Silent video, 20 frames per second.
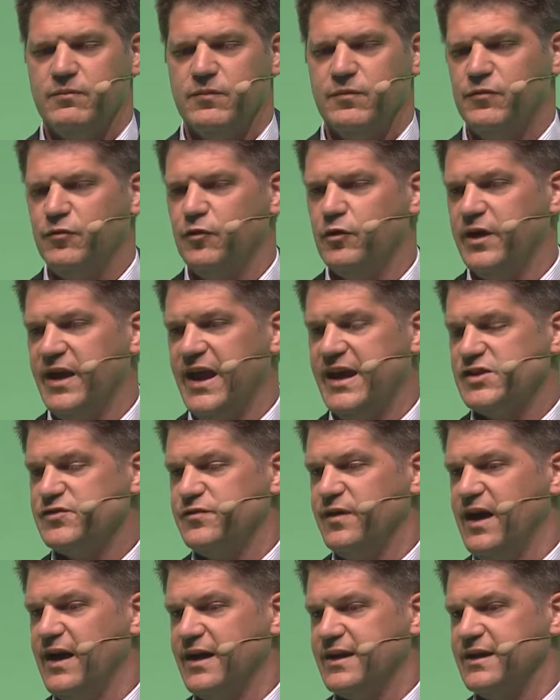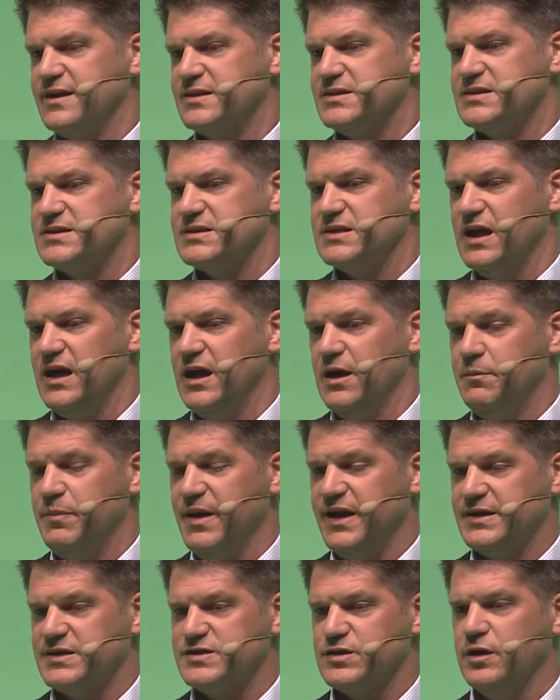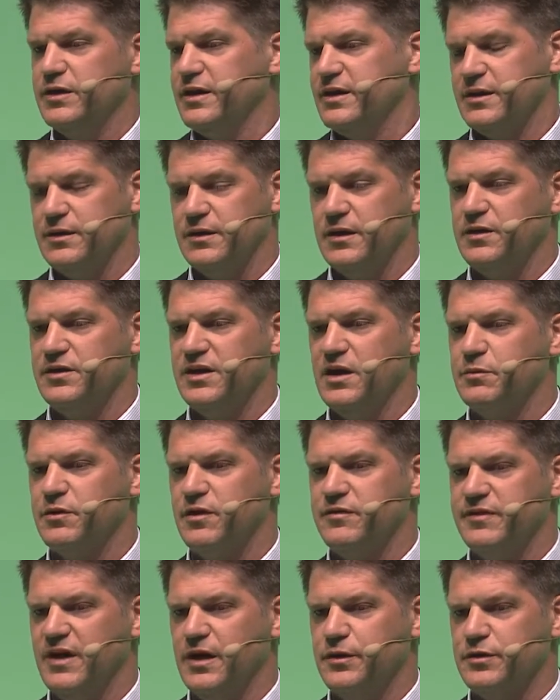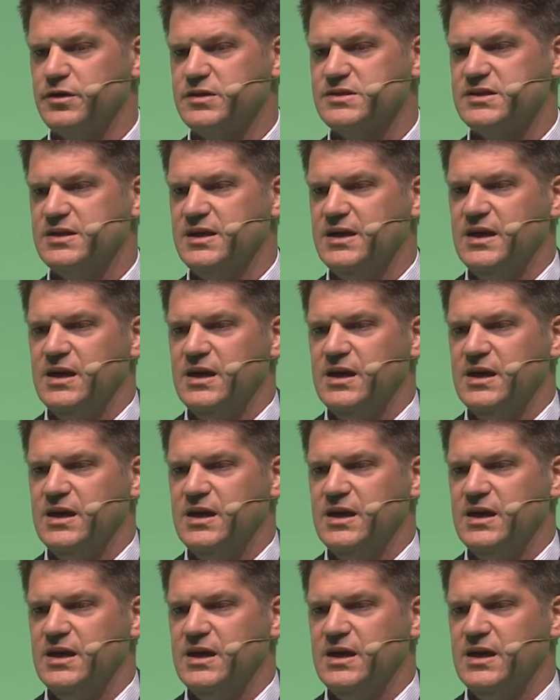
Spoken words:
For HVAC, it's Panasonic, and there are a number of others.